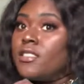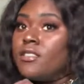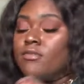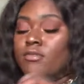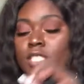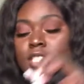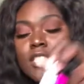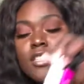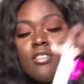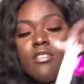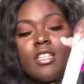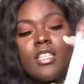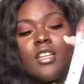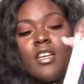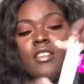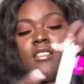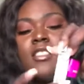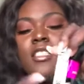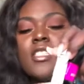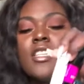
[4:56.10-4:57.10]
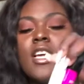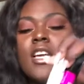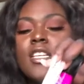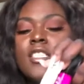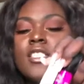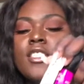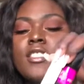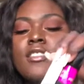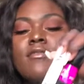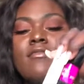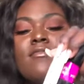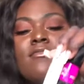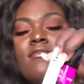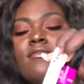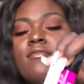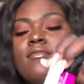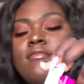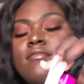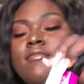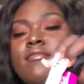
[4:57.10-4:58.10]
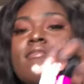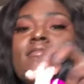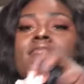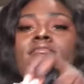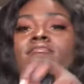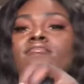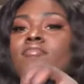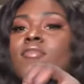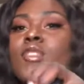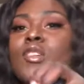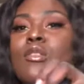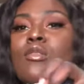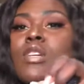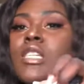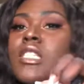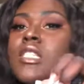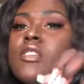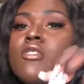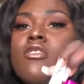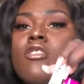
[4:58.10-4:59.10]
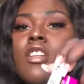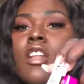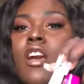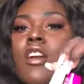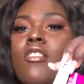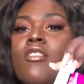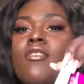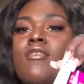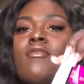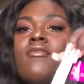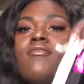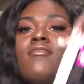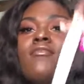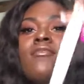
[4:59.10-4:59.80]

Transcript: What's going on, Tinashe? What's going on?